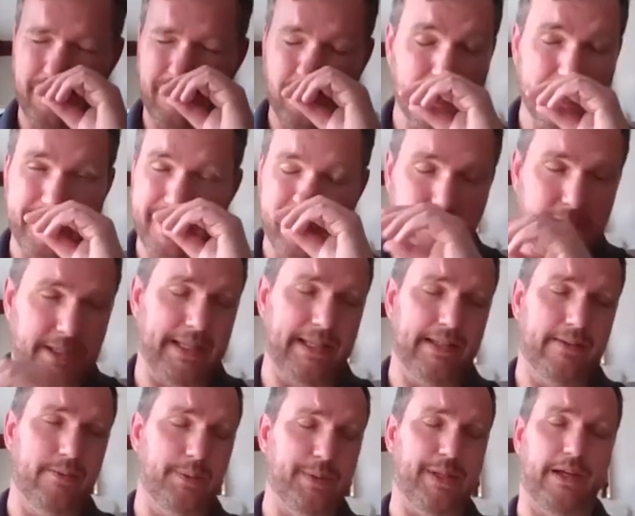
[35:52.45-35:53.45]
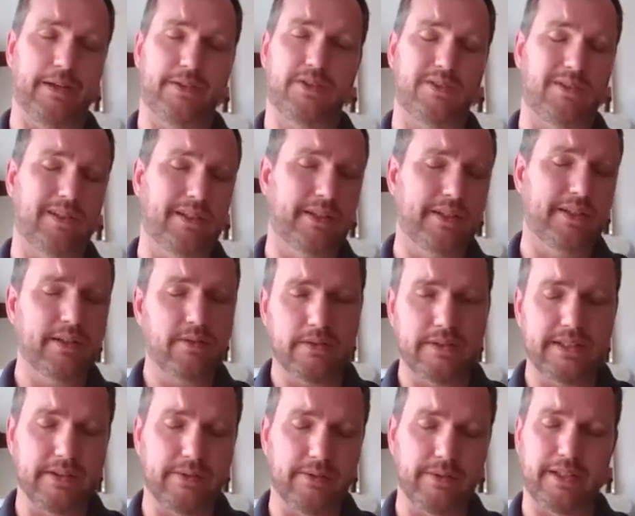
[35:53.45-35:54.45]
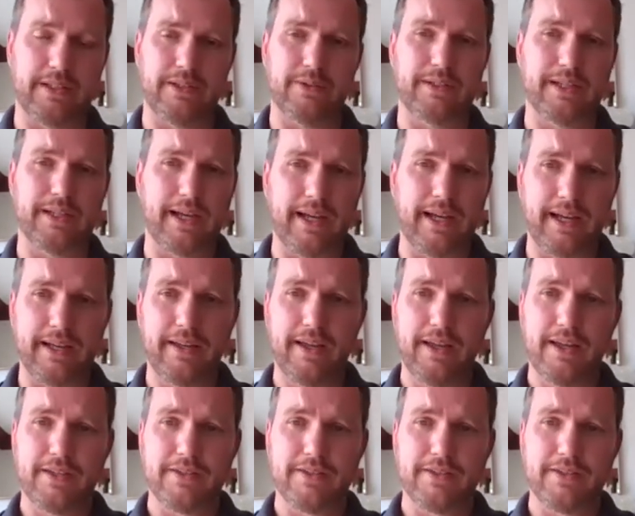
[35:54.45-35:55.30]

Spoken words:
we're dealing with Australia, we're dealing with the UK.